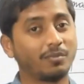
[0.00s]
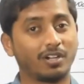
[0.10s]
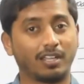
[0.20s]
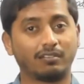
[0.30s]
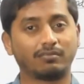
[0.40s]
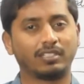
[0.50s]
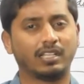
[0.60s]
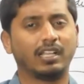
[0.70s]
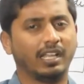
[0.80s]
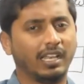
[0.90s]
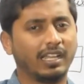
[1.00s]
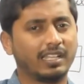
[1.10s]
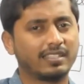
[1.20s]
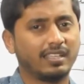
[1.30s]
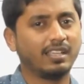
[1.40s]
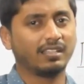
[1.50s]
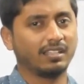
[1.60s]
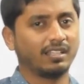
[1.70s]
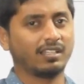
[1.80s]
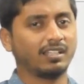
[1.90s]
model. Let us see
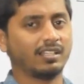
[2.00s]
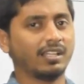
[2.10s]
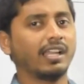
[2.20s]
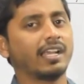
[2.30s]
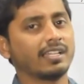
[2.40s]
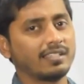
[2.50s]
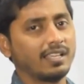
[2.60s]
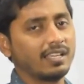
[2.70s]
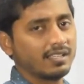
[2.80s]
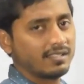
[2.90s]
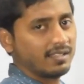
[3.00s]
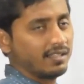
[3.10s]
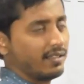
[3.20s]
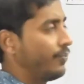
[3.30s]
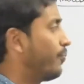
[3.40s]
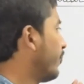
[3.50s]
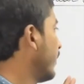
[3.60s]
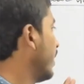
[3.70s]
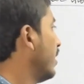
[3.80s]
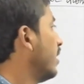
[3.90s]
his
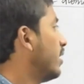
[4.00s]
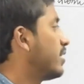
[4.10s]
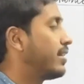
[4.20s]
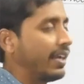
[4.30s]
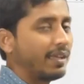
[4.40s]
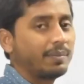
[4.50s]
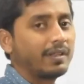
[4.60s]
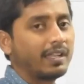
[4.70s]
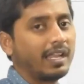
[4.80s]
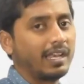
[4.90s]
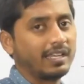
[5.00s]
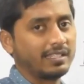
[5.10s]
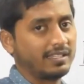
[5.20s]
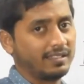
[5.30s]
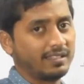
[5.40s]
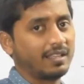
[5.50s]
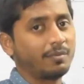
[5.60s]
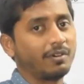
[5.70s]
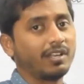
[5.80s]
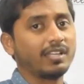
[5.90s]
setup and let us discuss
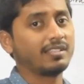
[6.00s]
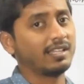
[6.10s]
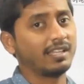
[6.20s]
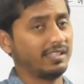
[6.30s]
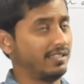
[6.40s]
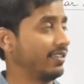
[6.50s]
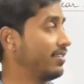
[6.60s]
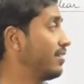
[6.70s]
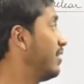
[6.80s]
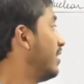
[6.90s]
about his results.